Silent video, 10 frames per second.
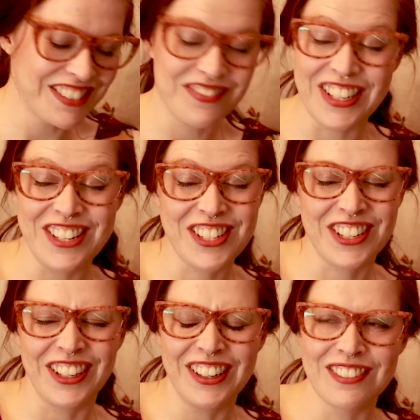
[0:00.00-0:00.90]
French
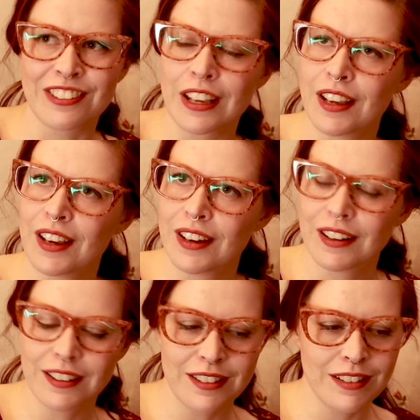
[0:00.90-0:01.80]
curve.
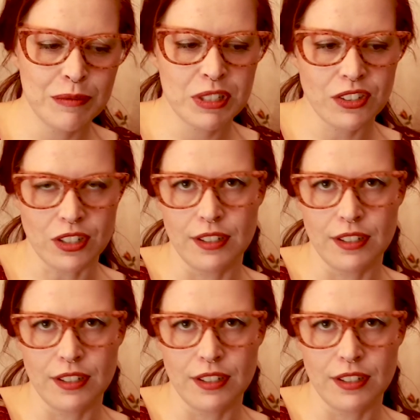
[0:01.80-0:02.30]
Oh, I'm such a